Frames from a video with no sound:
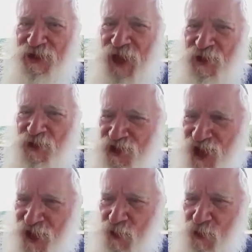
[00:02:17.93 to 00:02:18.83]
can you
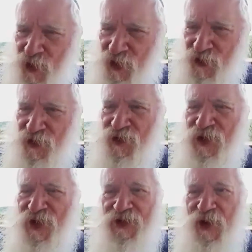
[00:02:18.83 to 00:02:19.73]
take with you
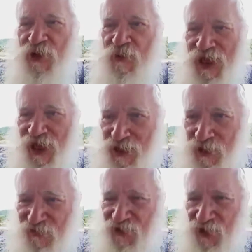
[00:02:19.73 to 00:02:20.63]
that will be
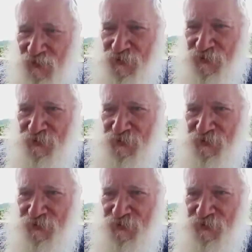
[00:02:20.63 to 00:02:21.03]
helpful?